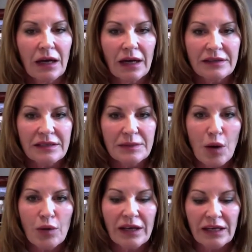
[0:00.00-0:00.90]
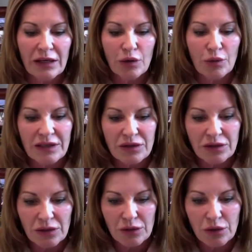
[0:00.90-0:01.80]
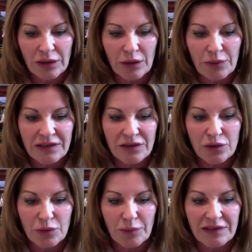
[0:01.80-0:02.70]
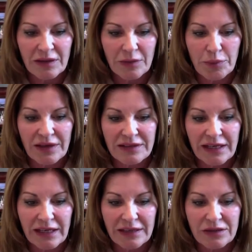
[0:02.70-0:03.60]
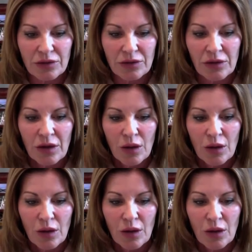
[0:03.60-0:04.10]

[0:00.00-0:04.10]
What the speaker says: smoking increases your risk of breast cancer.